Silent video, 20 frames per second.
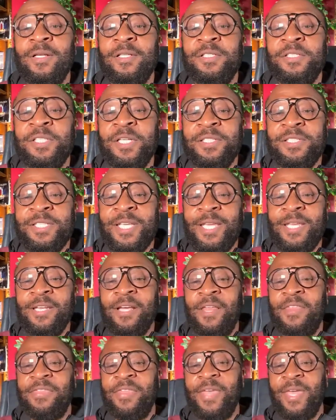
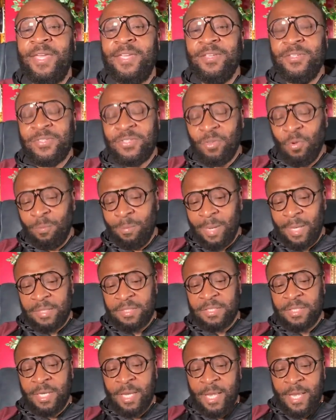Chatina, thank you so
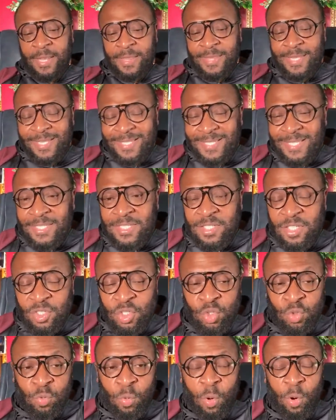much. This is
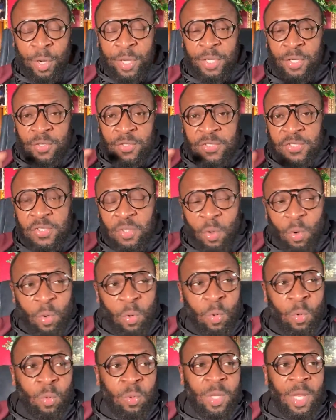destroying your
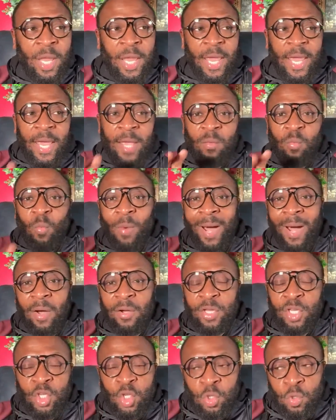soul. And
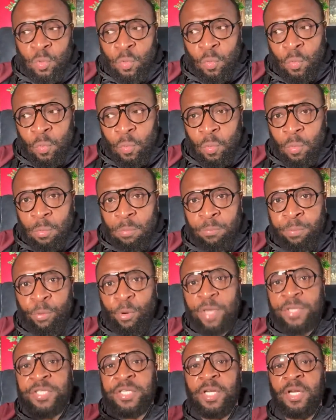while you
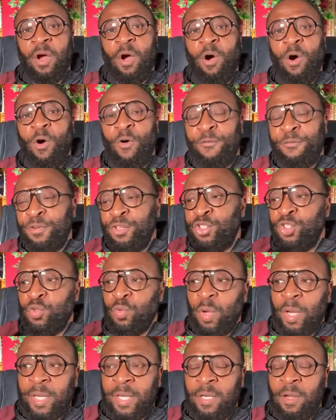brush it off and
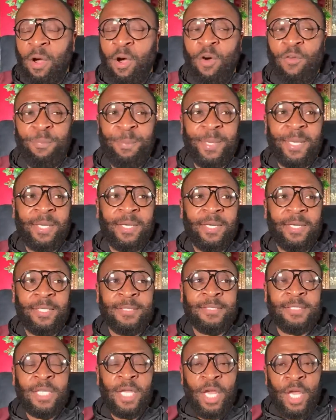shrug it off
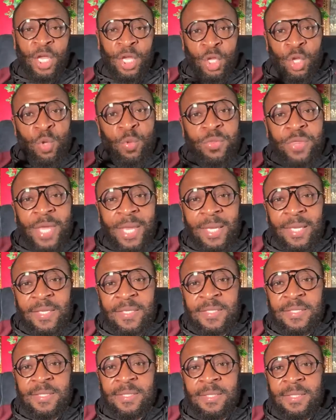because you think
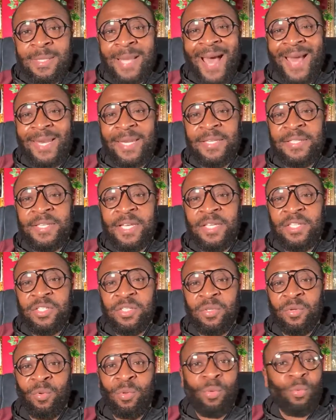it's not
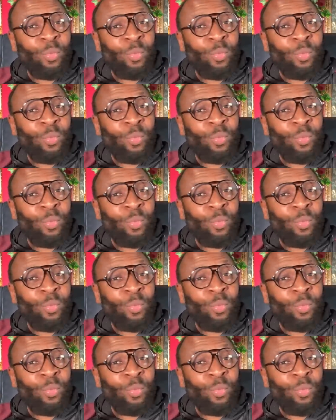intentional, the